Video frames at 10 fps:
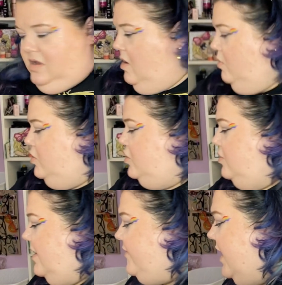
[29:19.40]
Oh
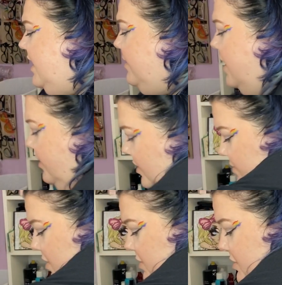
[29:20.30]
shoot, I forgot I got those.
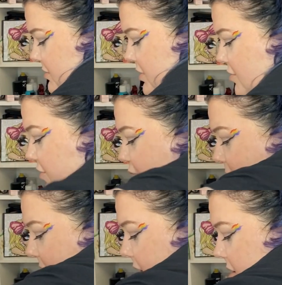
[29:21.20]
Hold on, you just
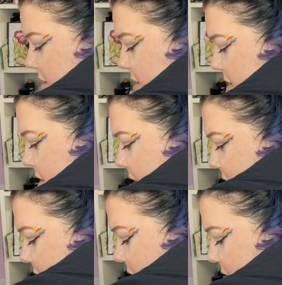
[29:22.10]
wait.
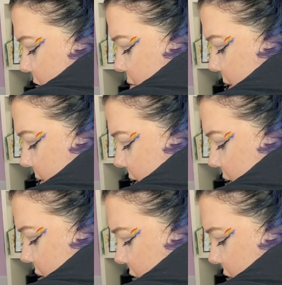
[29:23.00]
You wait right there.